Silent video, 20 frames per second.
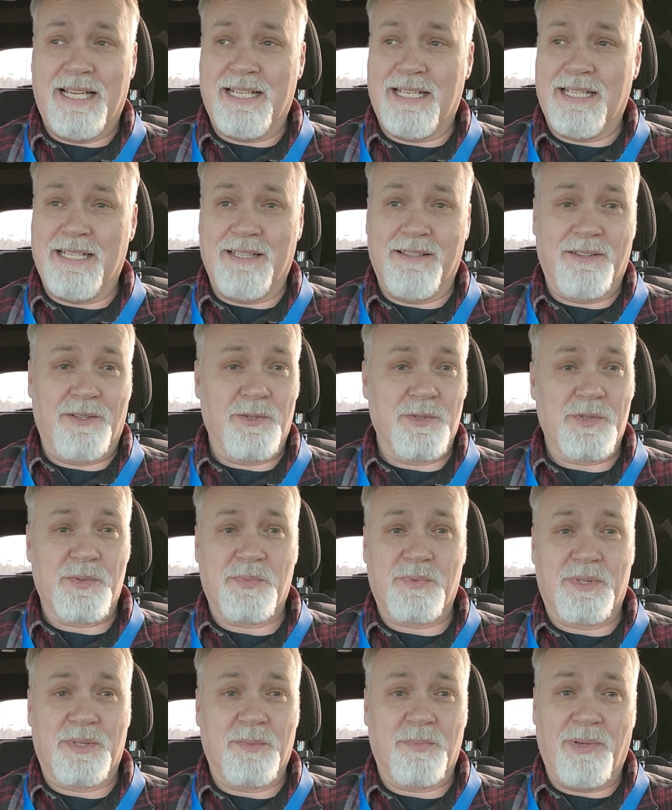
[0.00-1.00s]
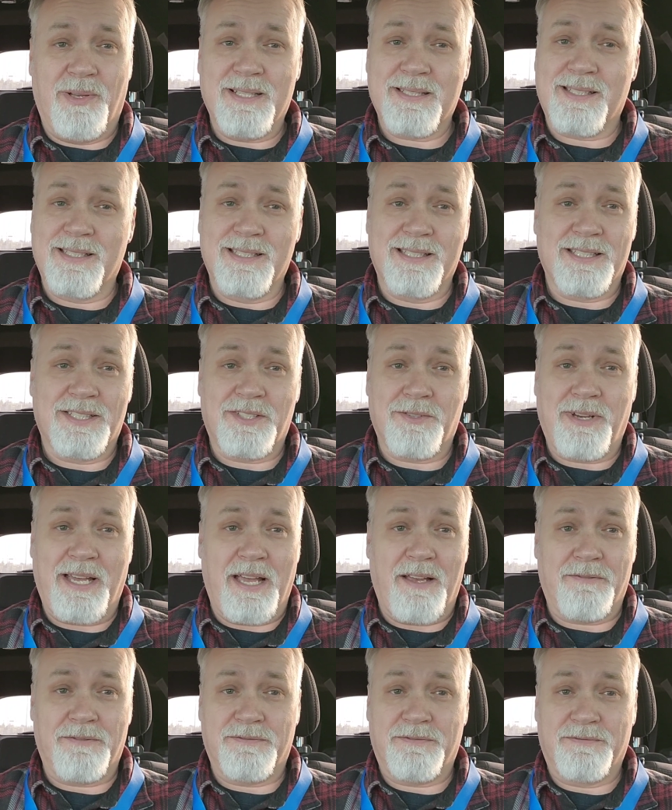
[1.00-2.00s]
uh, those the blessings that you
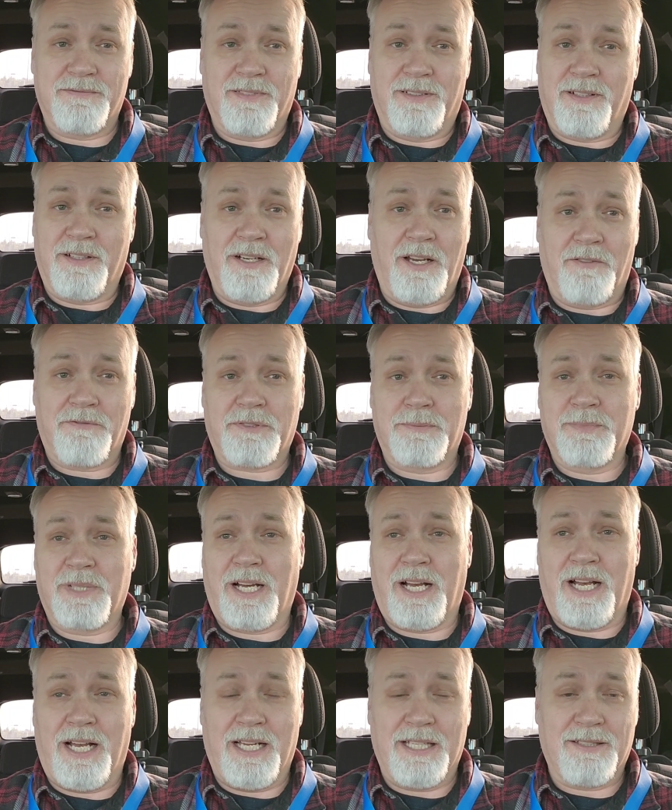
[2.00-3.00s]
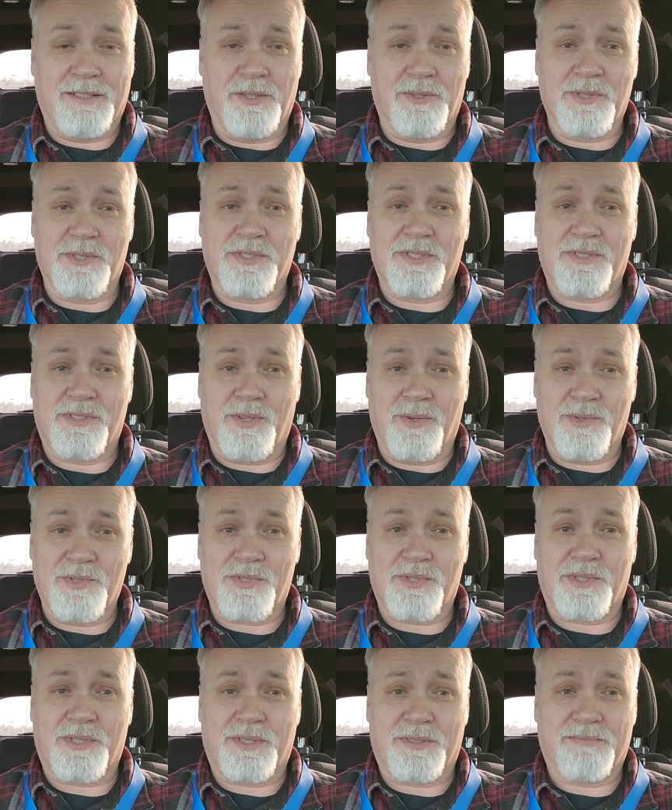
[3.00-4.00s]
have are not from God. Those
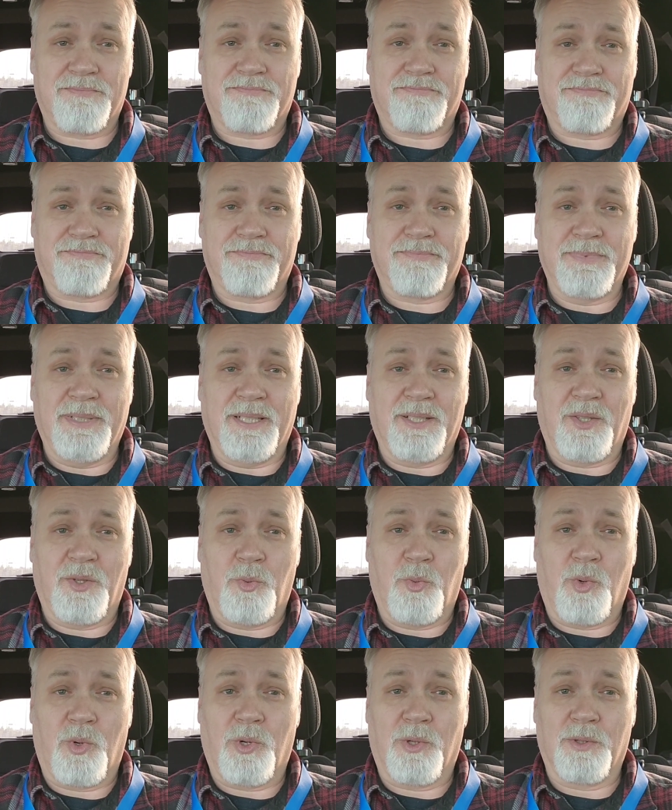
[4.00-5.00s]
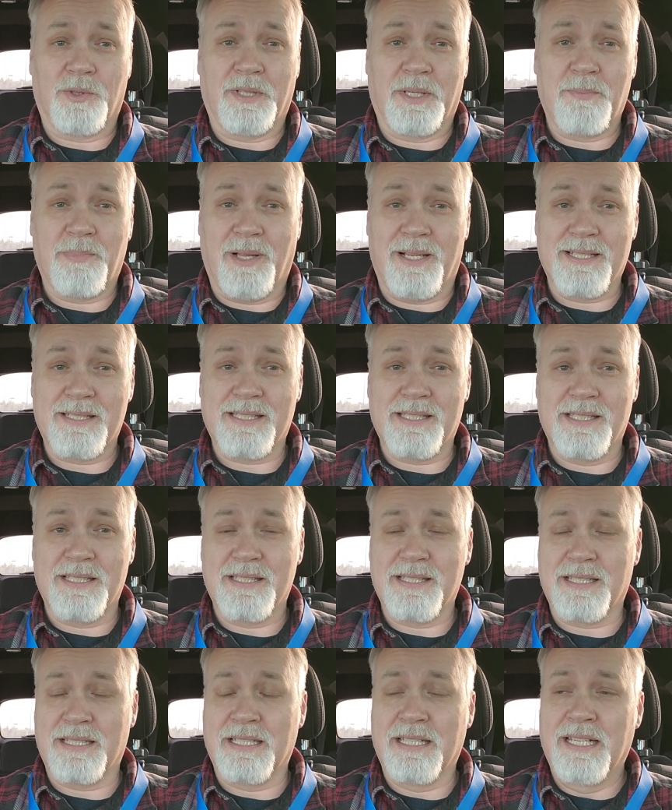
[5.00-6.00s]
those are you know worldly
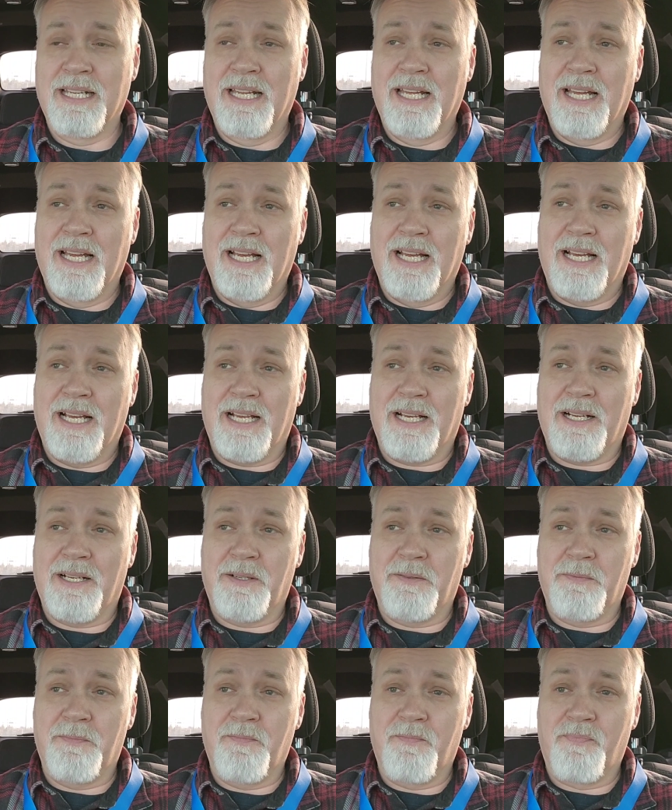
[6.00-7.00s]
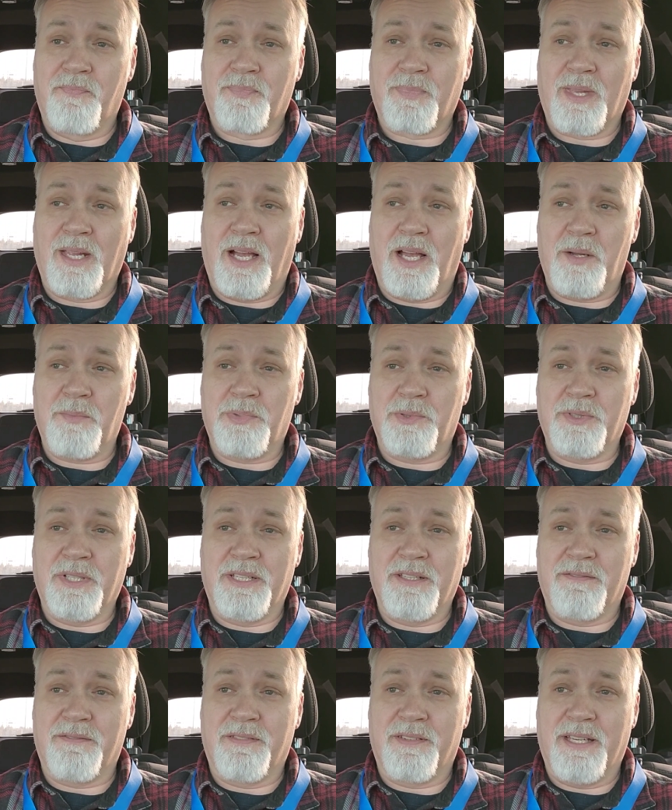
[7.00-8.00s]
blessings, and um, I
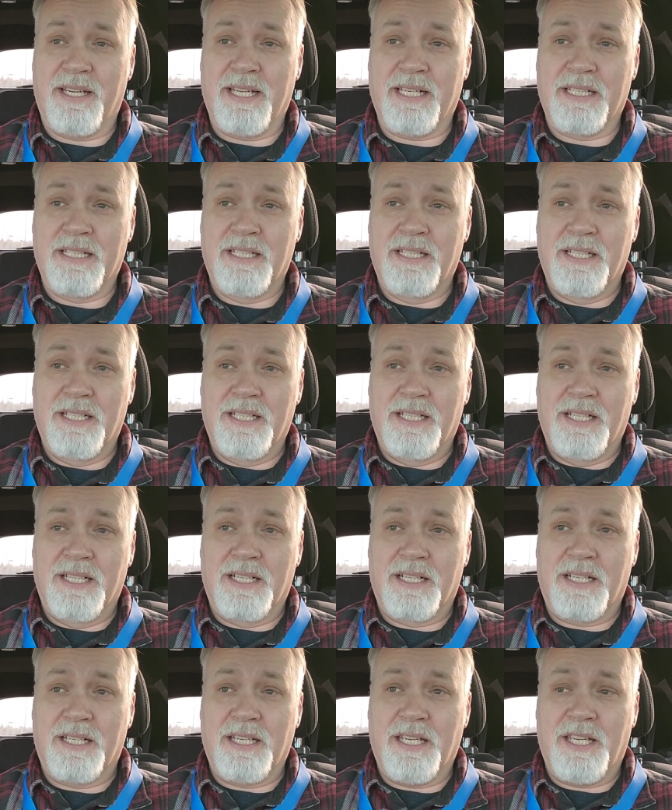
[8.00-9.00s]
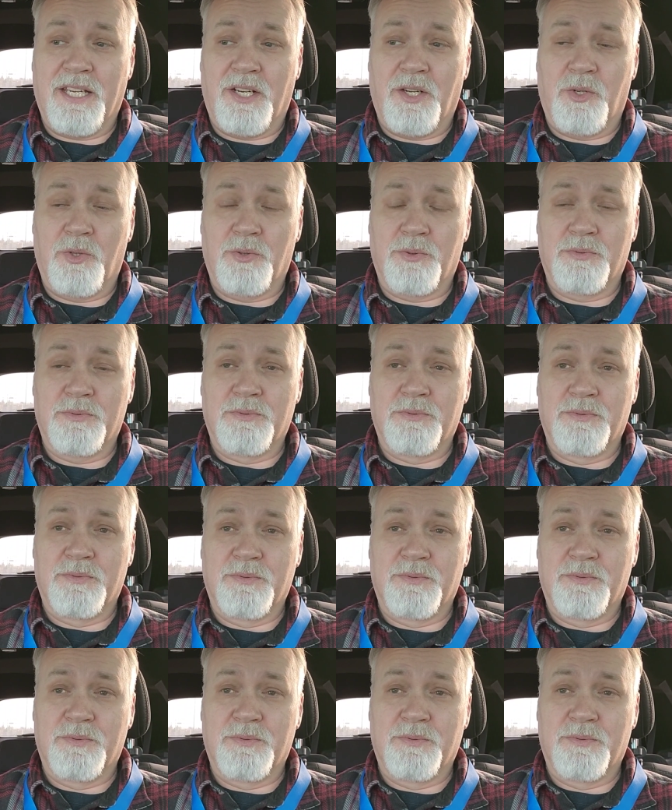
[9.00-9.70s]
believe that you know